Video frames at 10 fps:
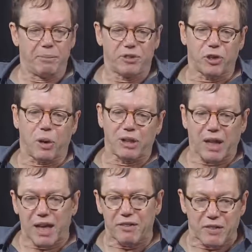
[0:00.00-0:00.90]
So a
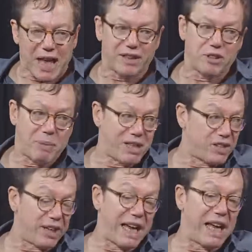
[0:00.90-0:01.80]
lot of that is
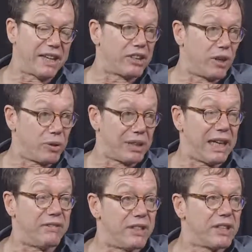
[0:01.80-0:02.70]
based on anecdotal
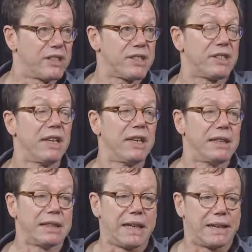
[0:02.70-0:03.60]
evidence,
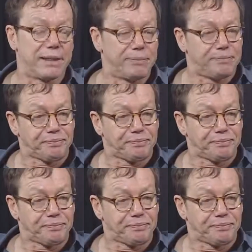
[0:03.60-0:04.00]
like